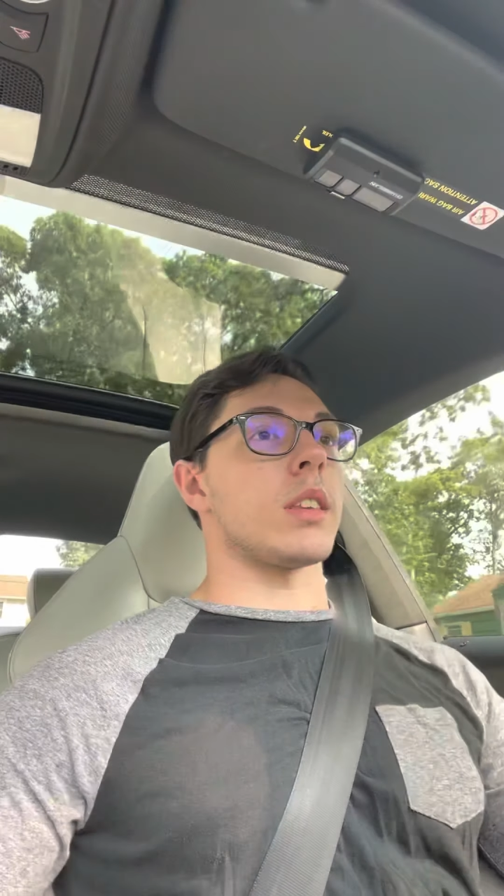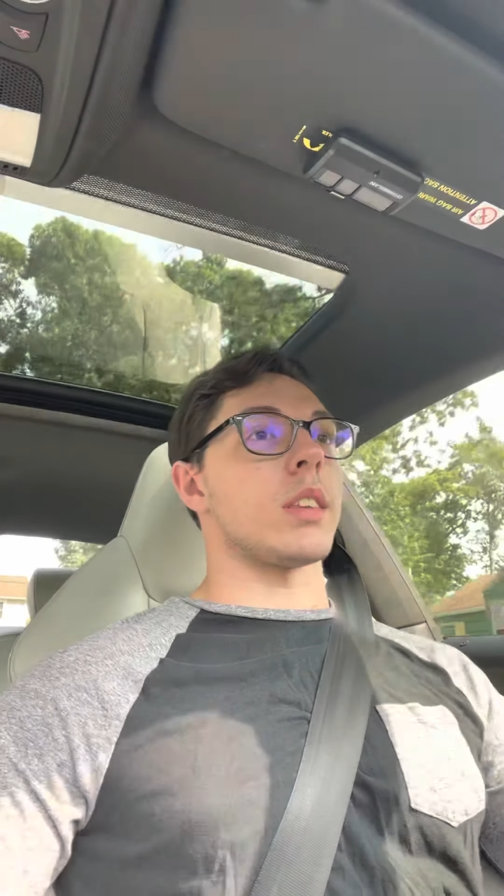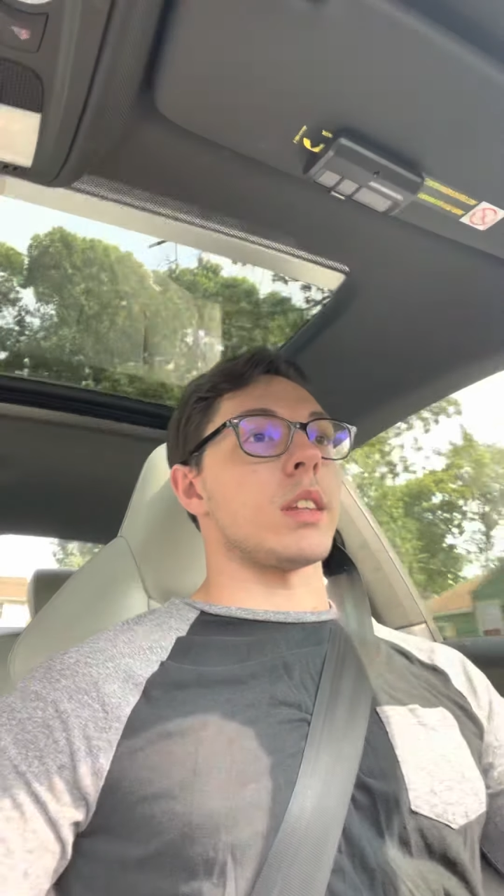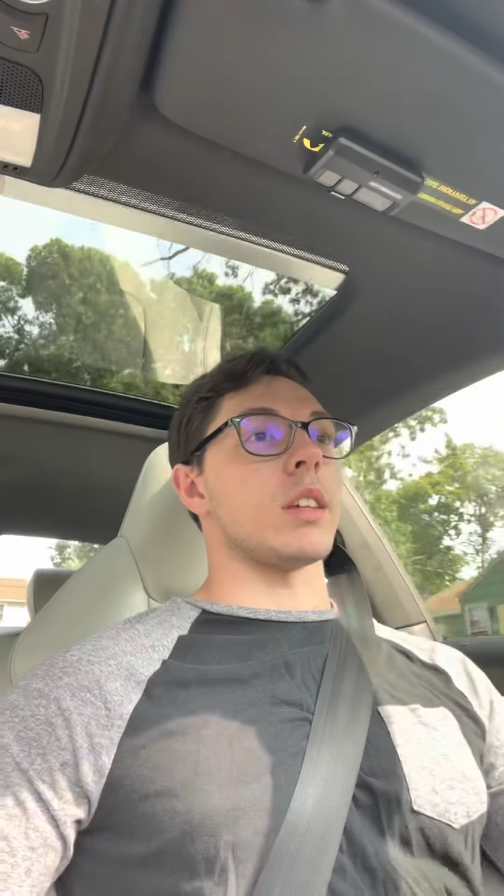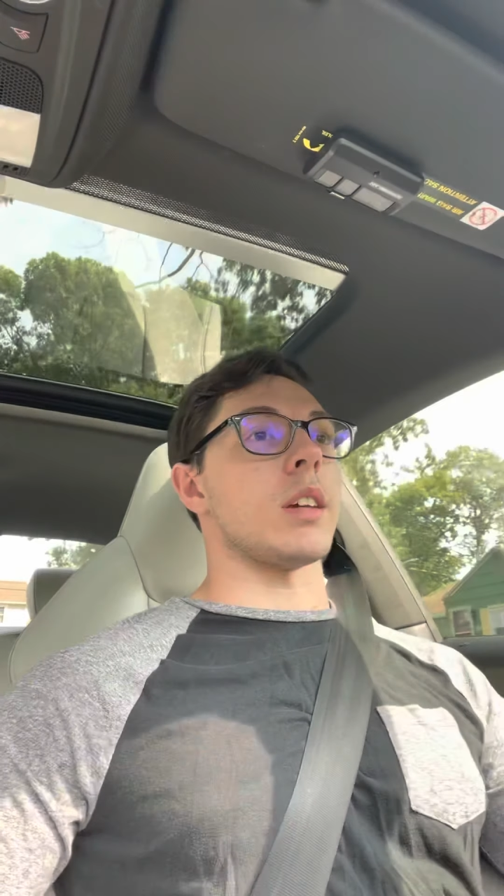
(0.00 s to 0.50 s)

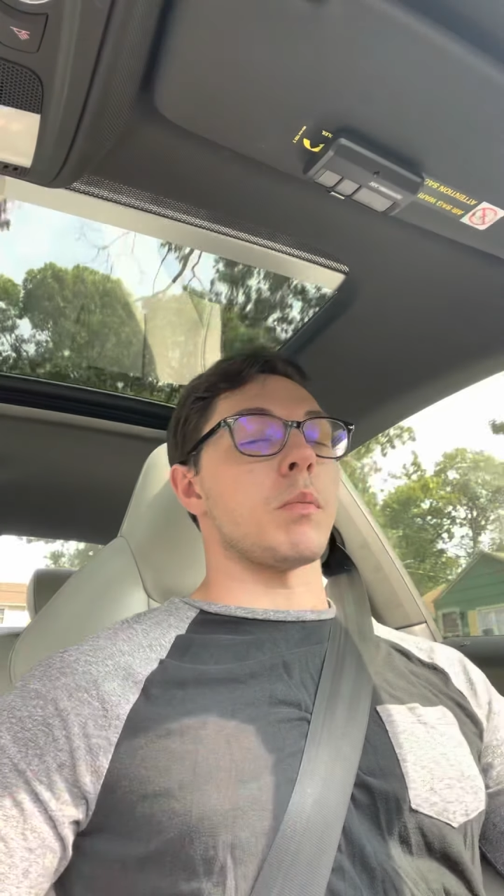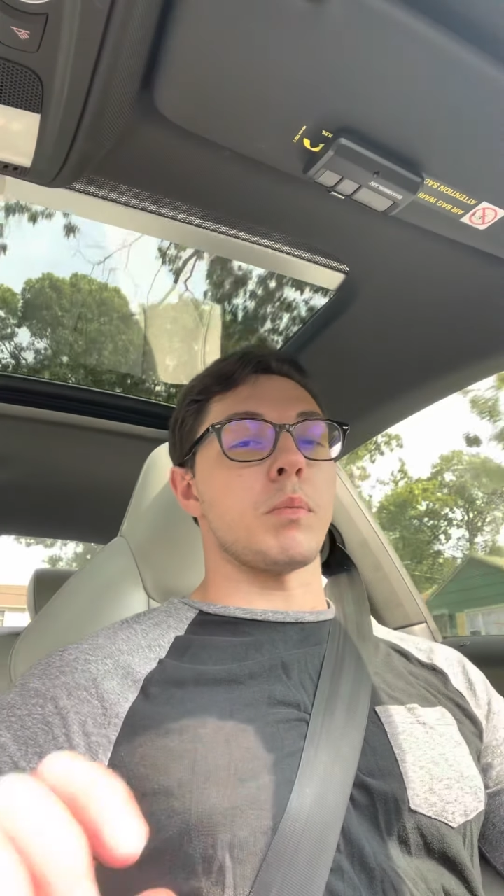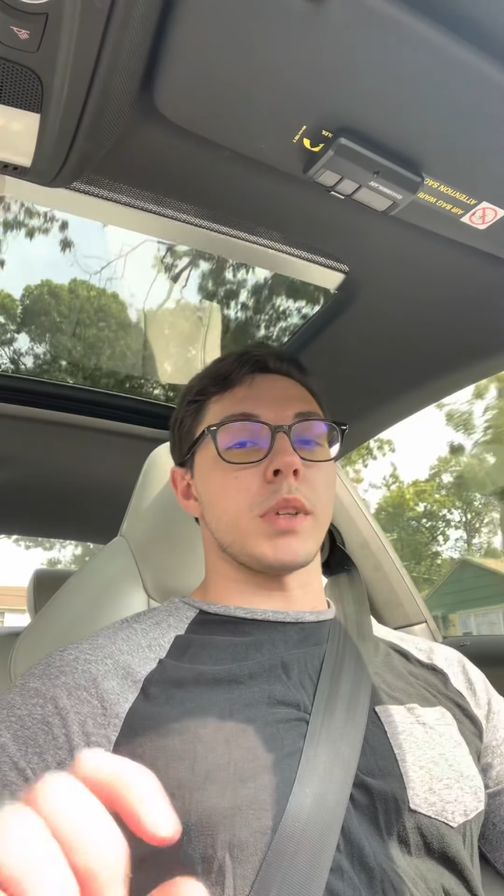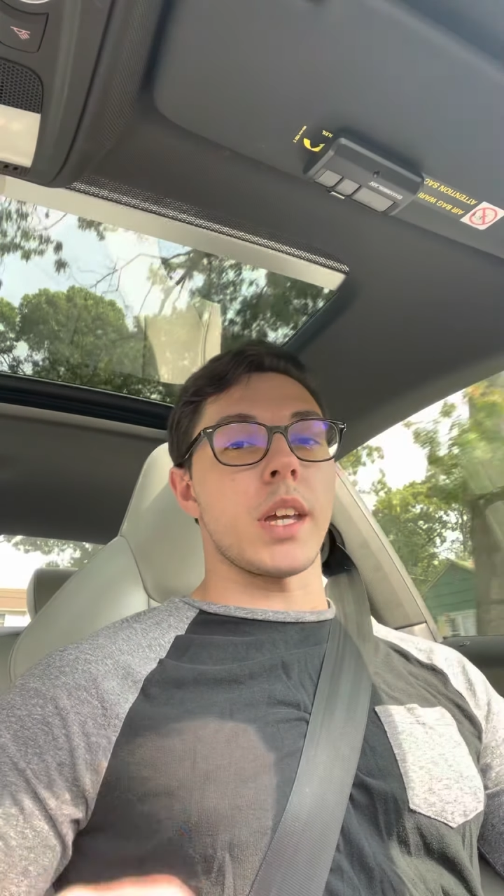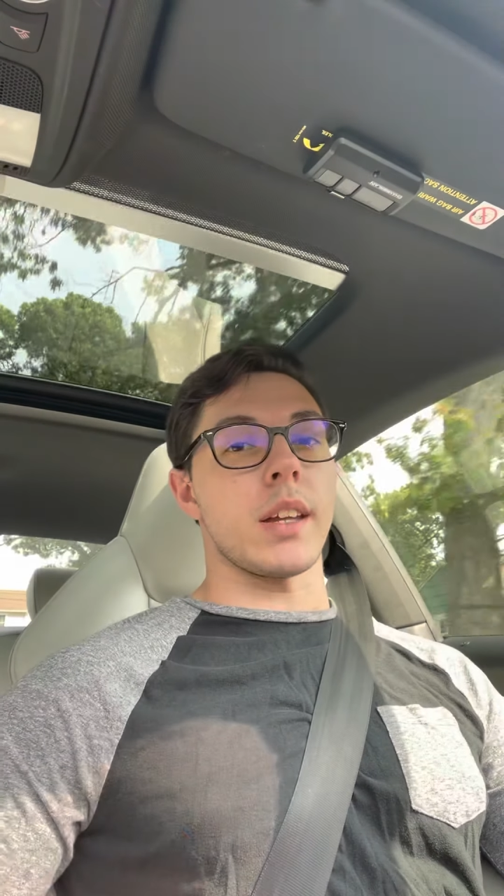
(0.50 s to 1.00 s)
the
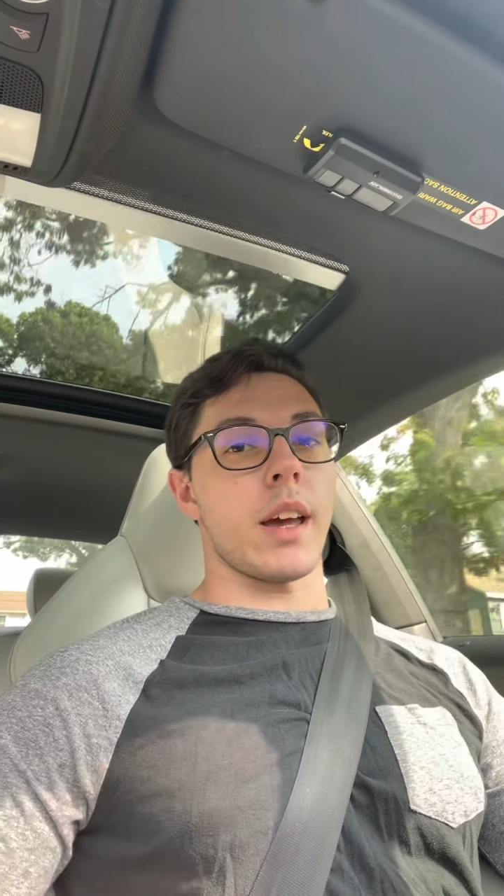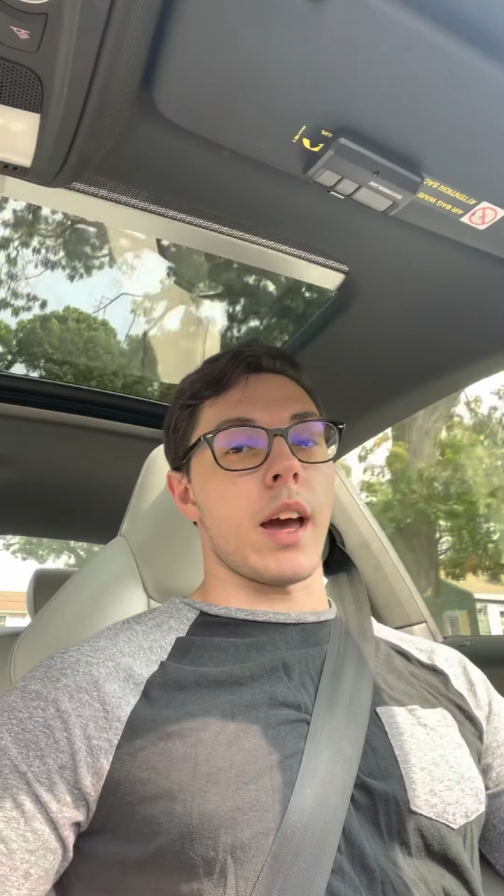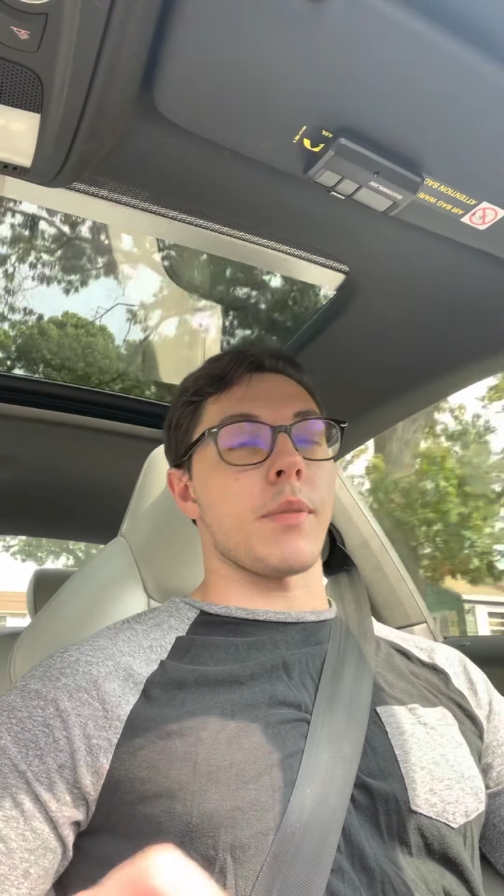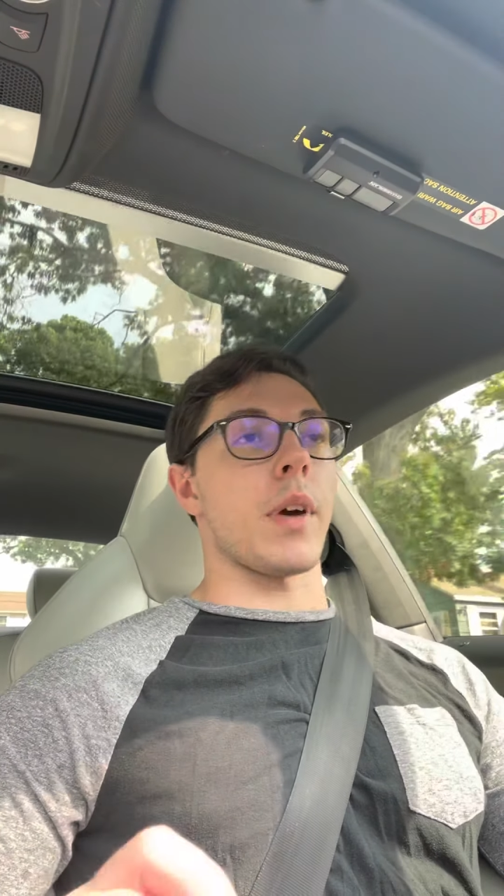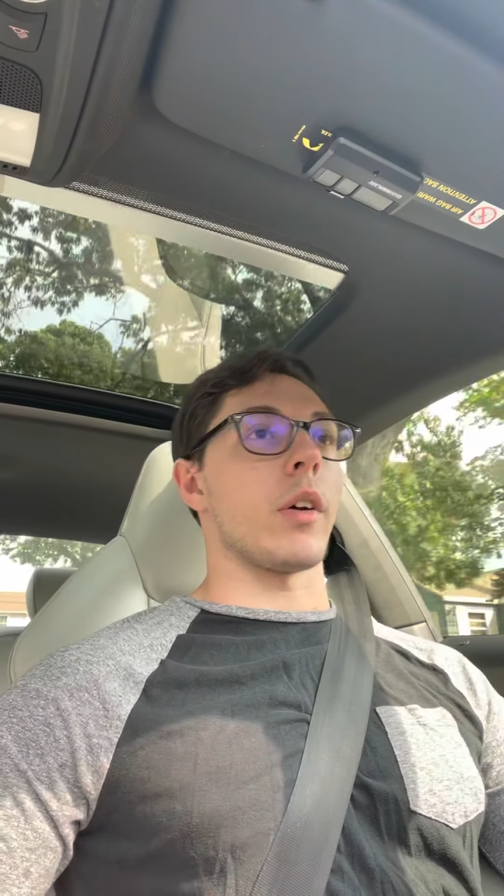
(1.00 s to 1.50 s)

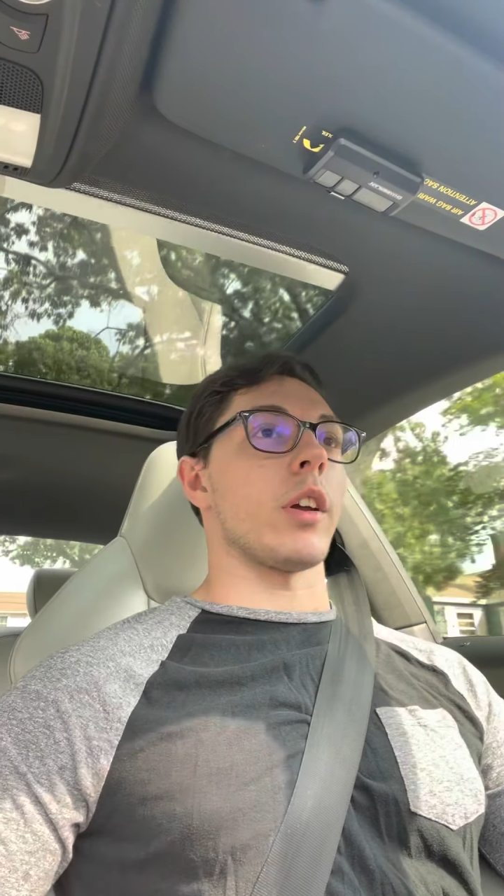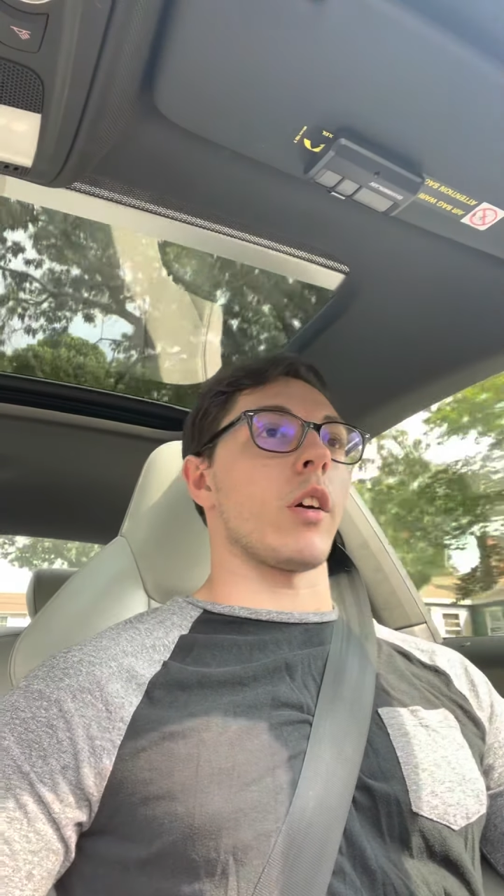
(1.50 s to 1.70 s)
B8.5 Audi